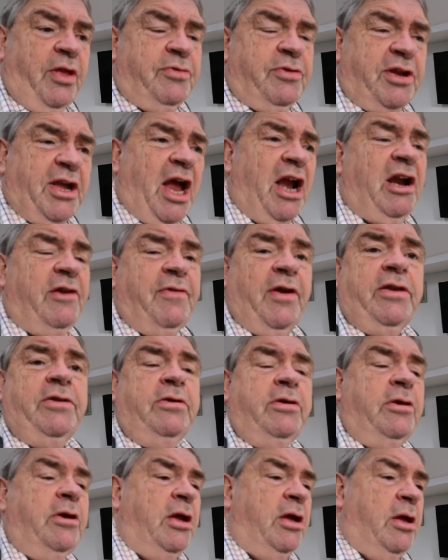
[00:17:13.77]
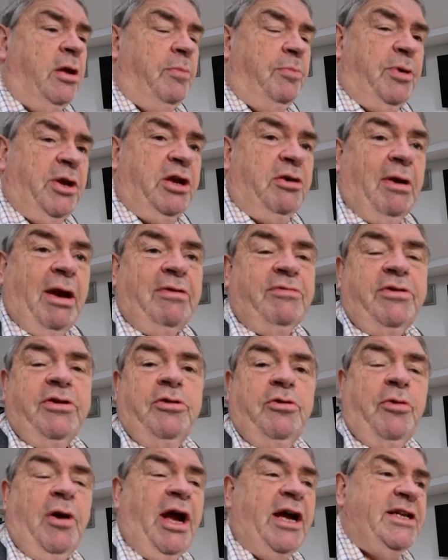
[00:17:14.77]
Caravan, being around at
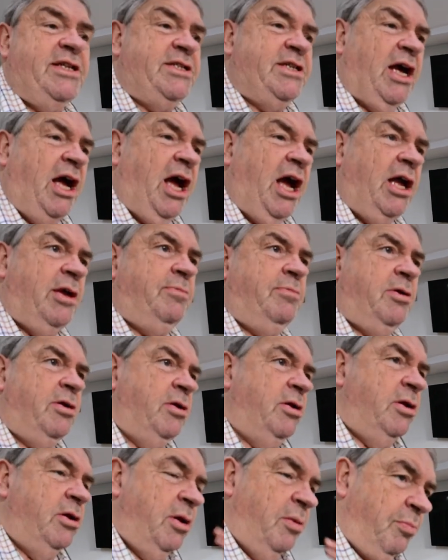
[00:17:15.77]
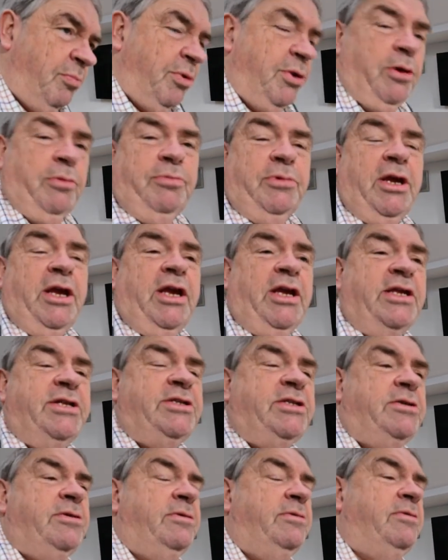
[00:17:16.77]
the right time, boom
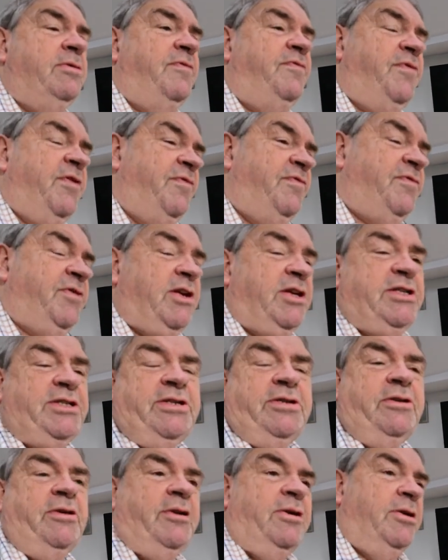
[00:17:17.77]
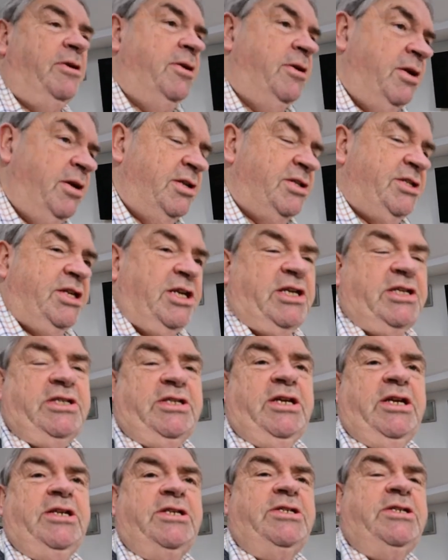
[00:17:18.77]
years, 50s,
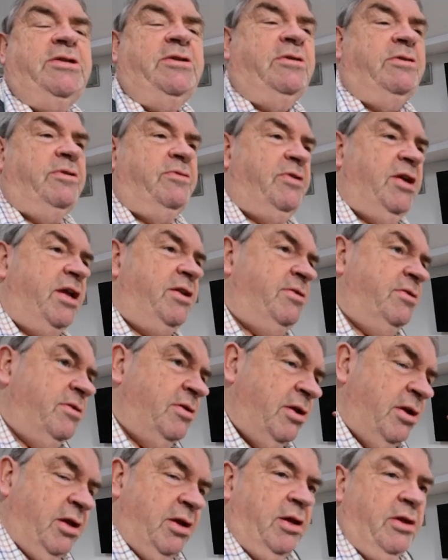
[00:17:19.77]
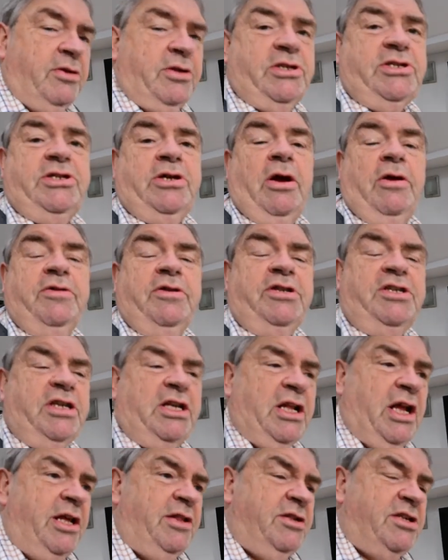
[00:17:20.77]
60s, and then the start of the
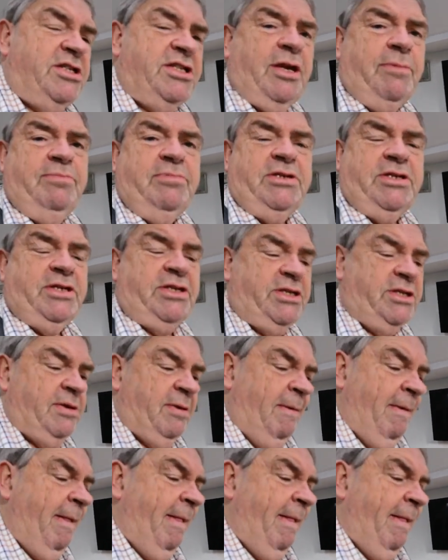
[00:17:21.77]
decline in the 70s.